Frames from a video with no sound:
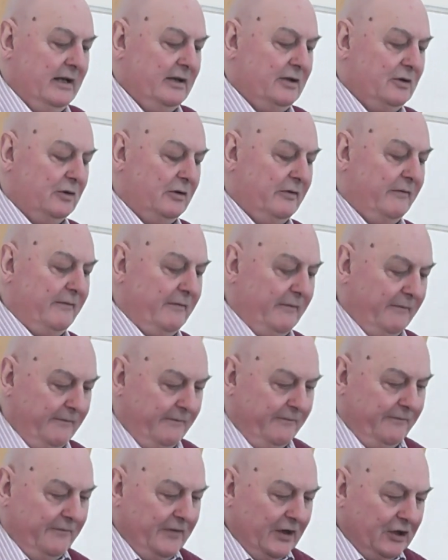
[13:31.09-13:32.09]
sort of
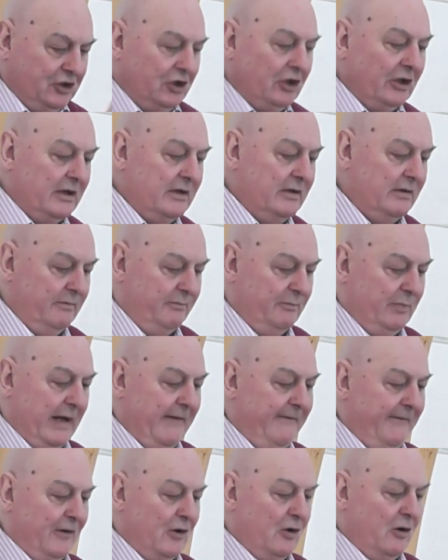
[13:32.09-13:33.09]
vision
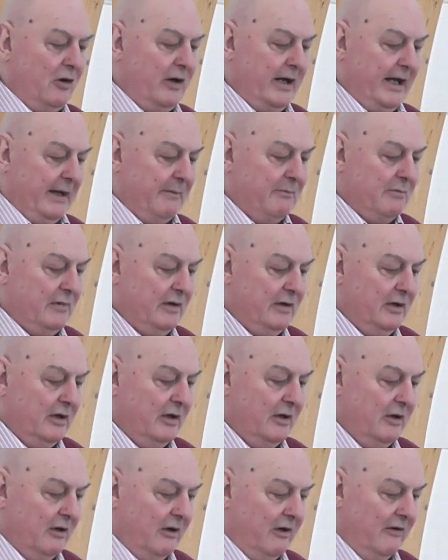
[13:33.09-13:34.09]
before him
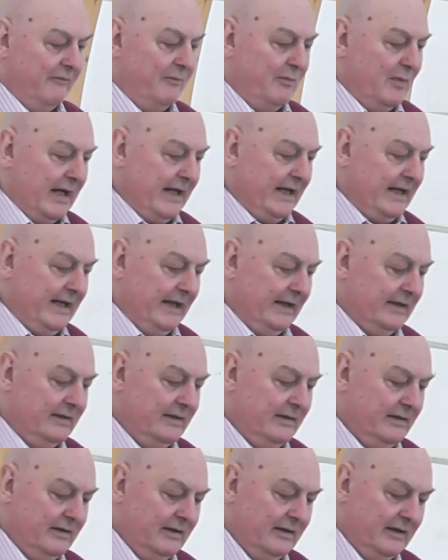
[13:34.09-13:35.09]
of
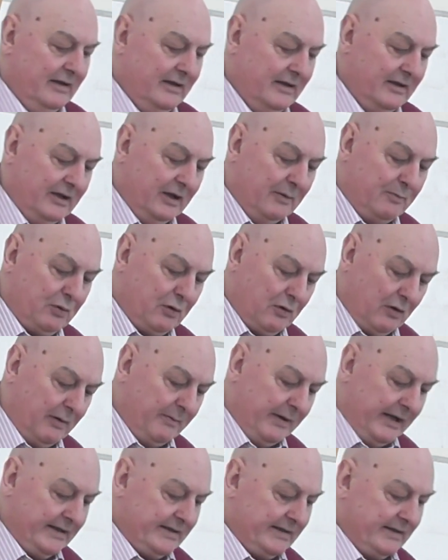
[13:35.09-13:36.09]
making the
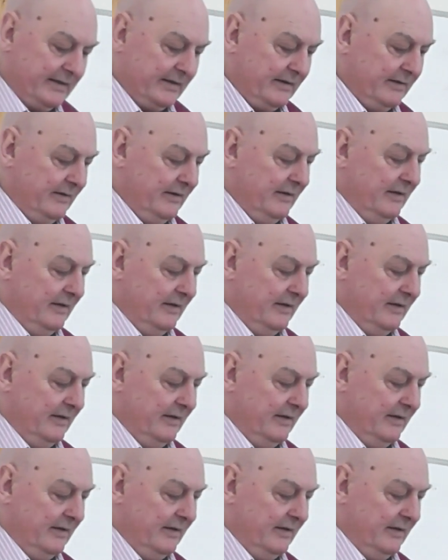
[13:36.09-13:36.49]
promise.